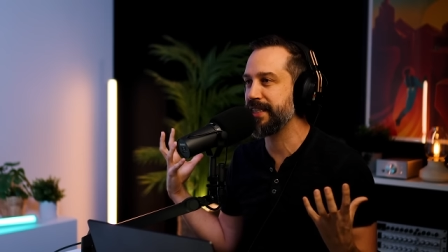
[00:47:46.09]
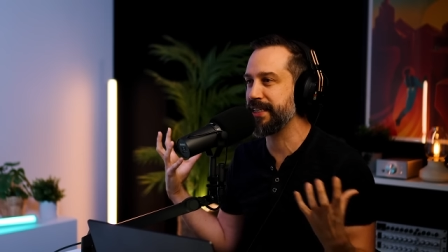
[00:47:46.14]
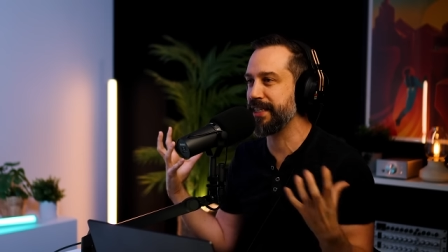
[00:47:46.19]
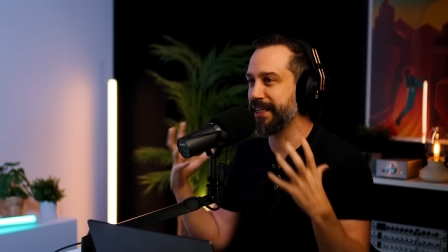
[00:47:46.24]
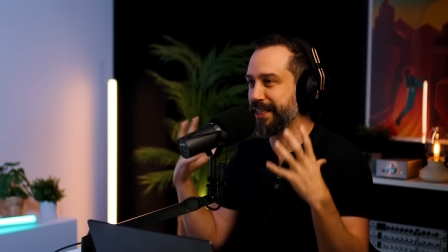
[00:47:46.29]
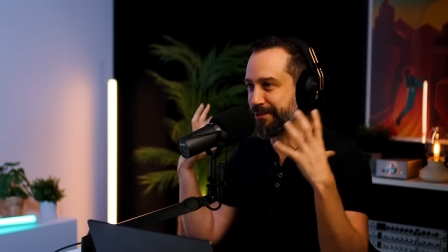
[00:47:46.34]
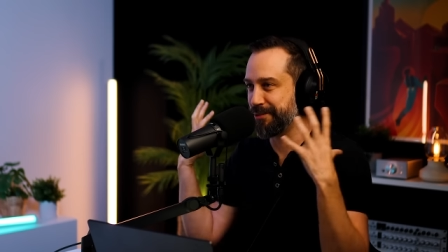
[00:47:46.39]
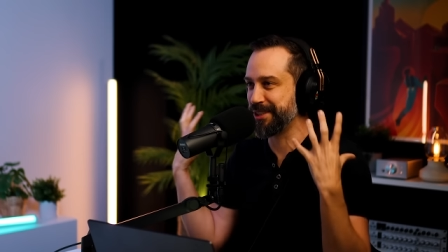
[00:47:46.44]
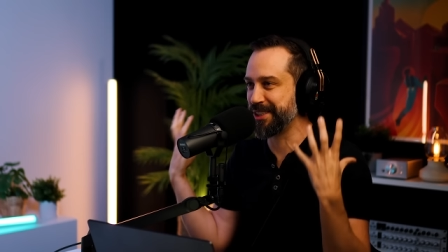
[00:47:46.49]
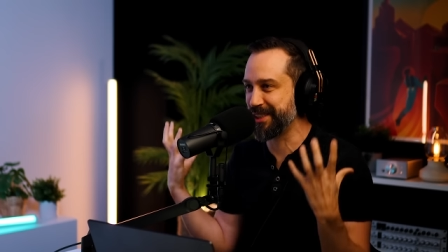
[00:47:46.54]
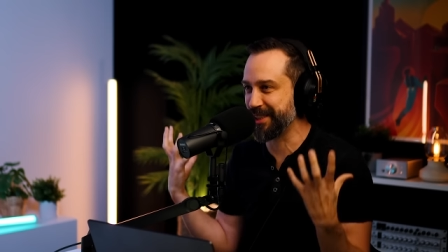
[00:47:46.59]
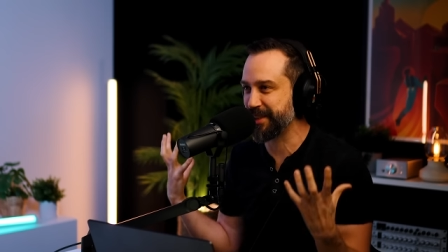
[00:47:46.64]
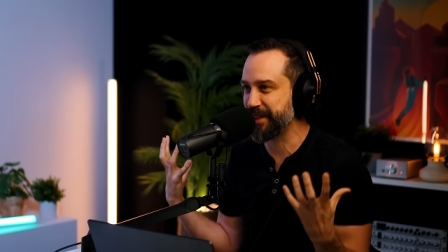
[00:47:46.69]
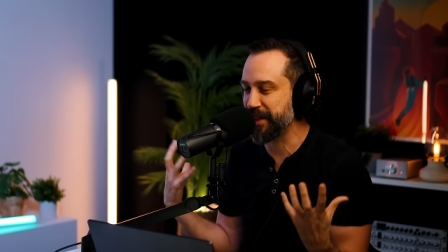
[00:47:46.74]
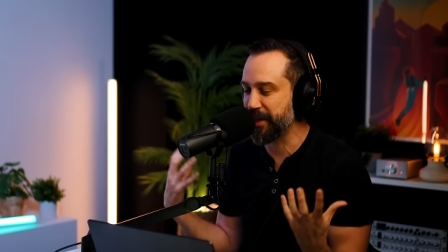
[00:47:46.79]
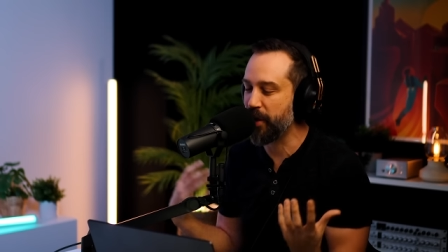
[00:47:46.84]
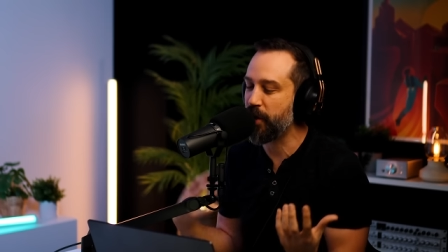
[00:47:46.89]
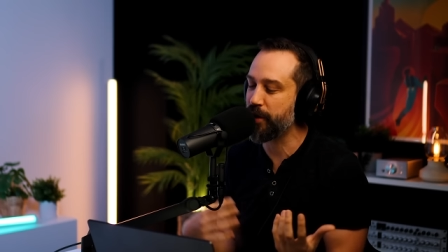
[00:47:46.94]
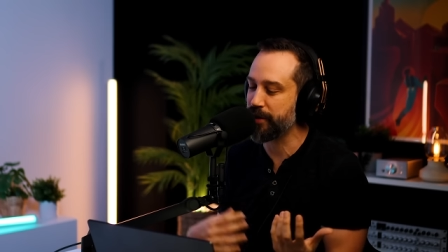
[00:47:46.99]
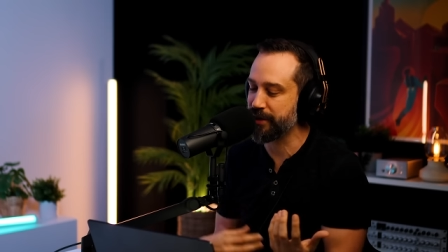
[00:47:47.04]
He, he was
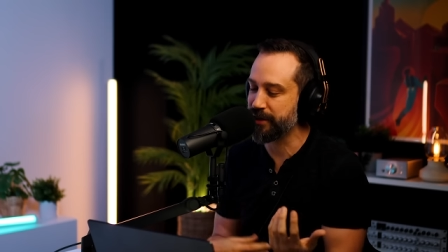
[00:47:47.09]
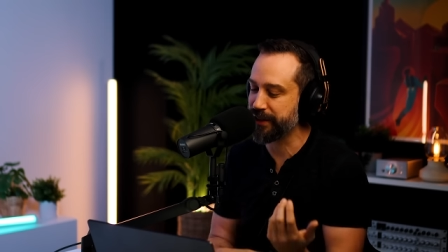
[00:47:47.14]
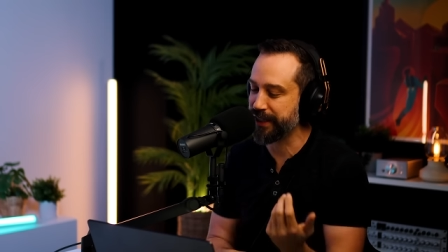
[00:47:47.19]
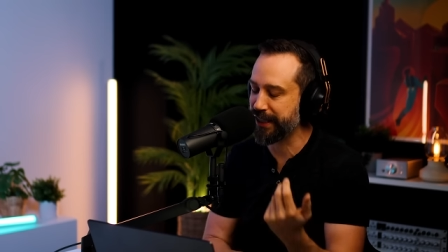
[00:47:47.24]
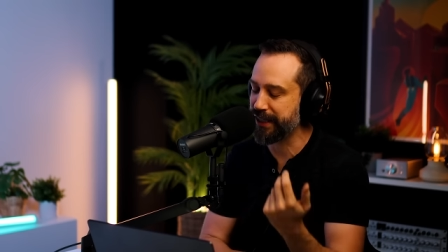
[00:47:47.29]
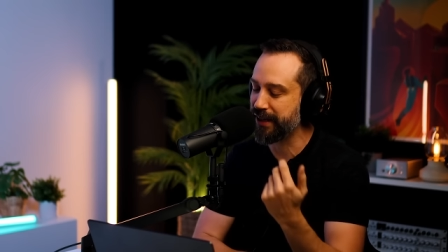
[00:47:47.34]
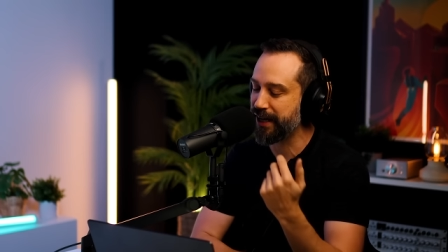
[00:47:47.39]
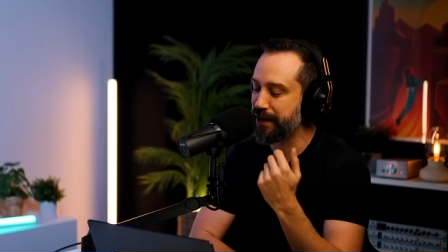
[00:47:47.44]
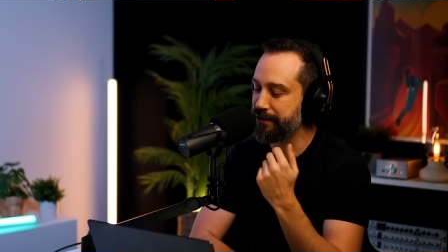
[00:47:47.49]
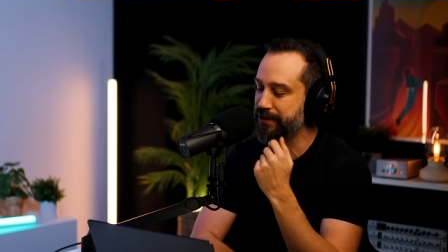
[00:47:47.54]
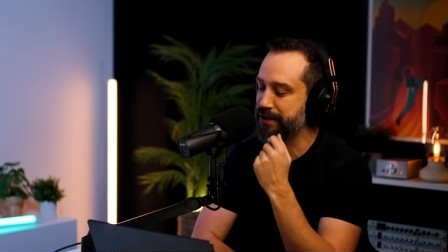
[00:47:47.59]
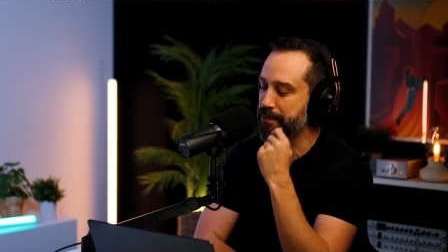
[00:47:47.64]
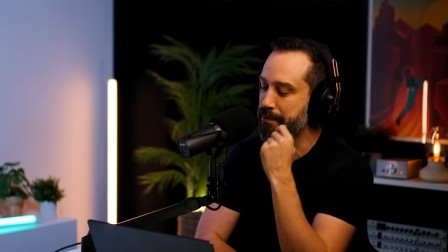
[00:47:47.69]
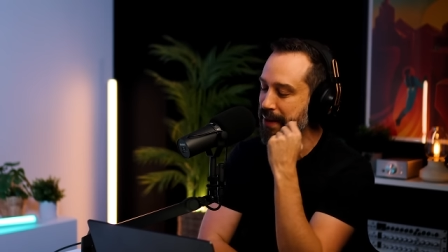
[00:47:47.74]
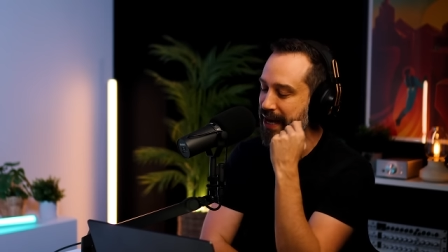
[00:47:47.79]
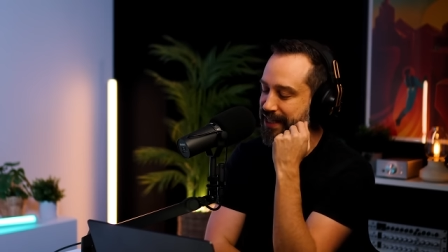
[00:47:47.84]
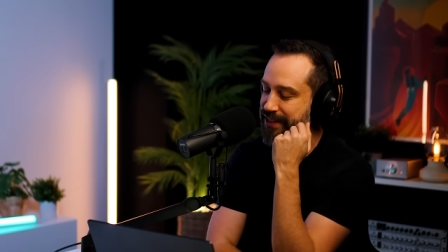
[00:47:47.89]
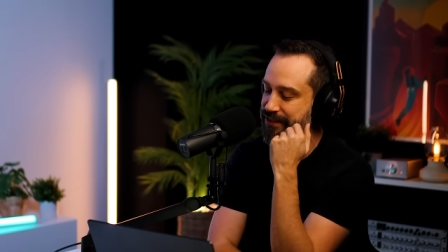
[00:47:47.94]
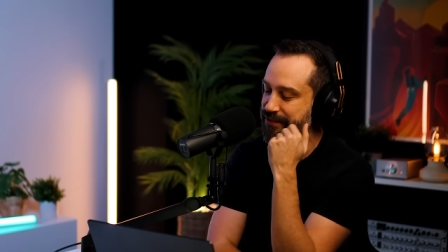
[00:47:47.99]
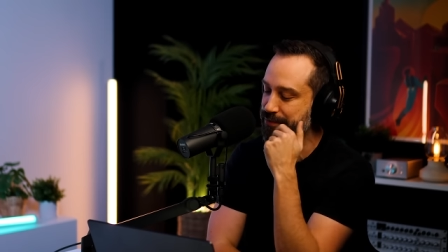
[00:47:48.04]
just an odd looking guy with a
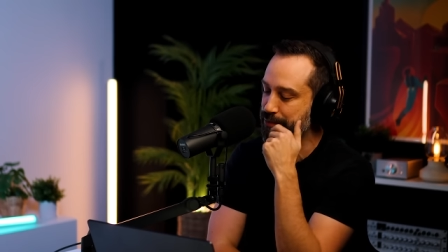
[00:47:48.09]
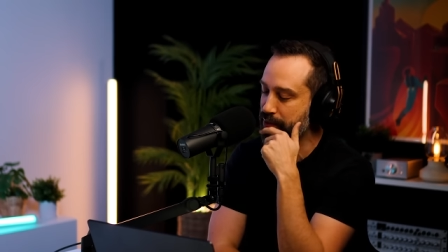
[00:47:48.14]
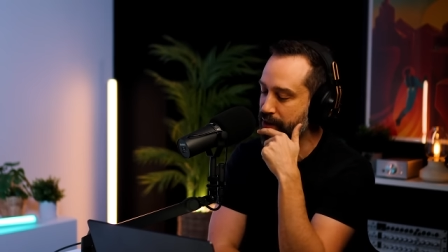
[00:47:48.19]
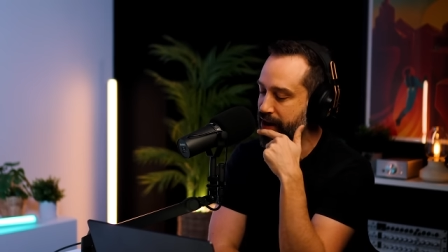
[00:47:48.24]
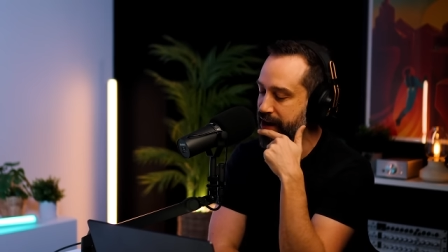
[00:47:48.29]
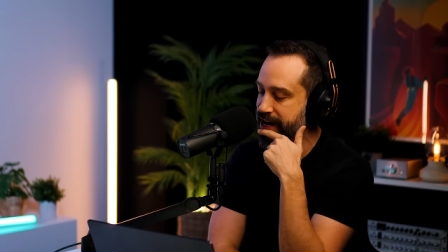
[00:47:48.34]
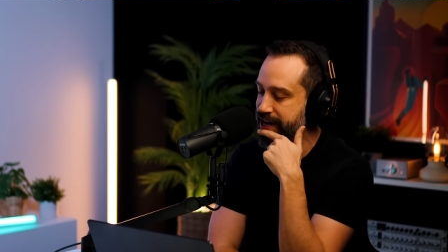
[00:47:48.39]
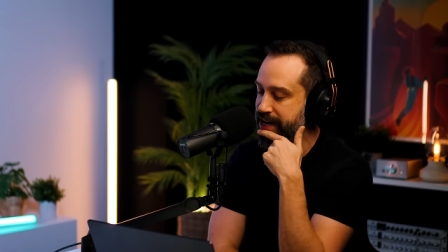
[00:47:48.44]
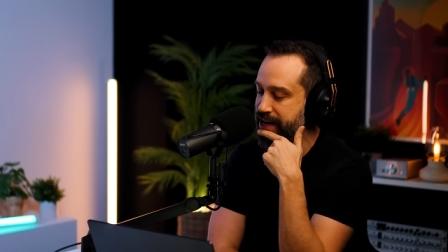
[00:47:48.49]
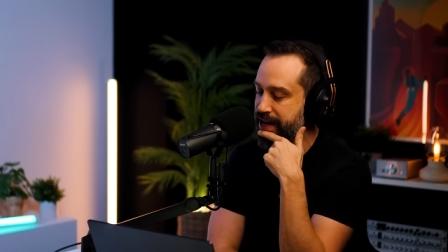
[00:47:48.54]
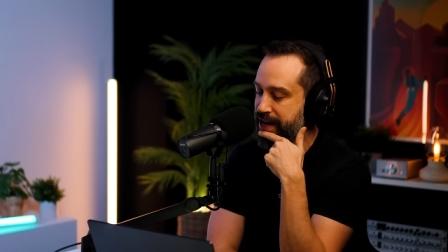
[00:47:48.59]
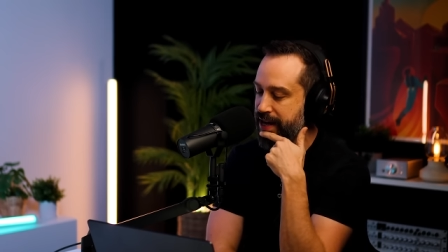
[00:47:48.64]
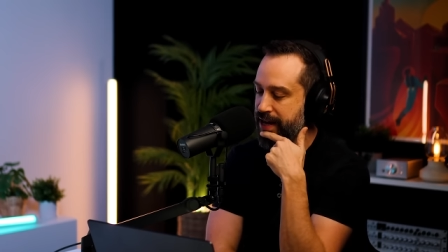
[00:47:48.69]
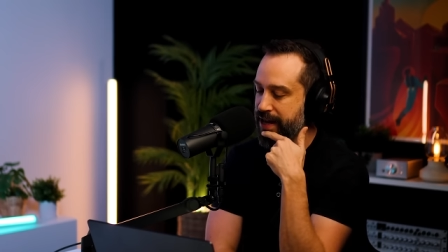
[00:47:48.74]
massive brain.